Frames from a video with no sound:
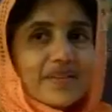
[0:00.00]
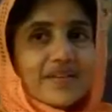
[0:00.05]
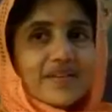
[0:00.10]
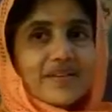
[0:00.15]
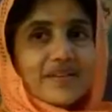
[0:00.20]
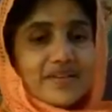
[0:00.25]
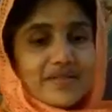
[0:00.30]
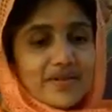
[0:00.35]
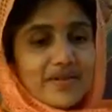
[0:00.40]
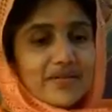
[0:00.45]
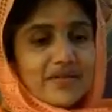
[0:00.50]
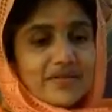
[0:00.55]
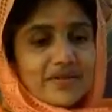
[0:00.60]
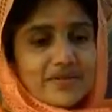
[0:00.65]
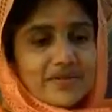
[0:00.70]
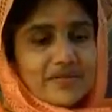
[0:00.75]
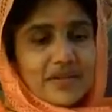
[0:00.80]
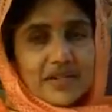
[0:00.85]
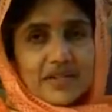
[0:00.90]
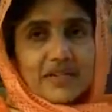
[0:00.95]
You don't.
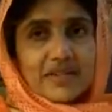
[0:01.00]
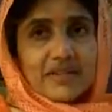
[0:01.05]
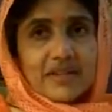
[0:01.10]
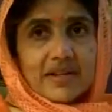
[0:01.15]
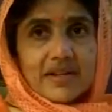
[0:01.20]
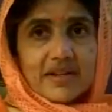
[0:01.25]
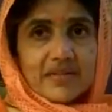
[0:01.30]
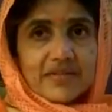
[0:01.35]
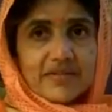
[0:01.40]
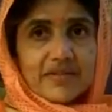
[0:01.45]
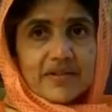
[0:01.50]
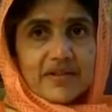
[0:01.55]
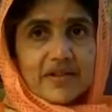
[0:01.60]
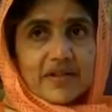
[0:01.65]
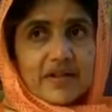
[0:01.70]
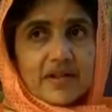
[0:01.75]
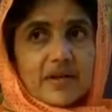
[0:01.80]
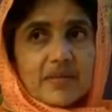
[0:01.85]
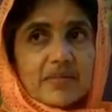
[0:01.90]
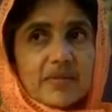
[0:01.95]
One is enough.
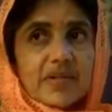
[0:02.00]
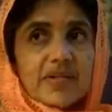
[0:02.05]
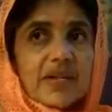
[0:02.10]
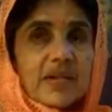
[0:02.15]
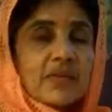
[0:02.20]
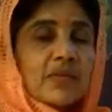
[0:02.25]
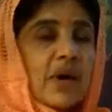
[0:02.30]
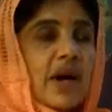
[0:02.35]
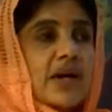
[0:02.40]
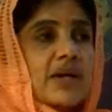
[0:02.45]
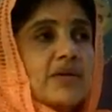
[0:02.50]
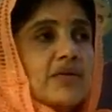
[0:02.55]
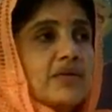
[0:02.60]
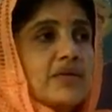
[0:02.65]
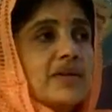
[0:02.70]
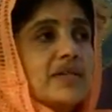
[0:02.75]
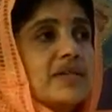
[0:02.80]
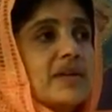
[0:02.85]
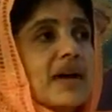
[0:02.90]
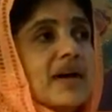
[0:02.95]
But then why do
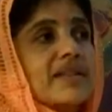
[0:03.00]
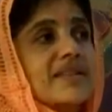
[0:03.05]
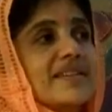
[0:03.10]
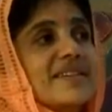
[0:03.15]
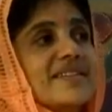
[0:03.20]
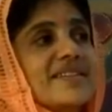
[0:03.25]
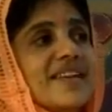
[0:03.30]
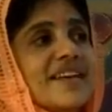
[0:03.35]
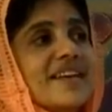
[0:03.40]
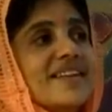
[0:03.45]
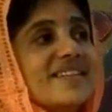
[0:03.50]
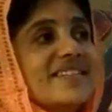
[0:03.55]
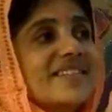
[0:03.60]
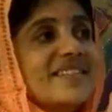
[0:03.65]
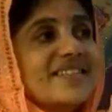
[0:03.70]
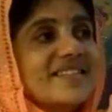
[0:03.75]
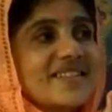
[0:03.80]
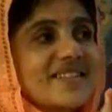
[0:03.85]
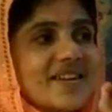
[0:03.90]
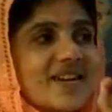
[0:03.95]
these others
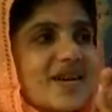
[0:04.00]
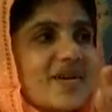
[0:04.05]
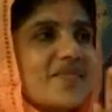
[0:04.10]
exist?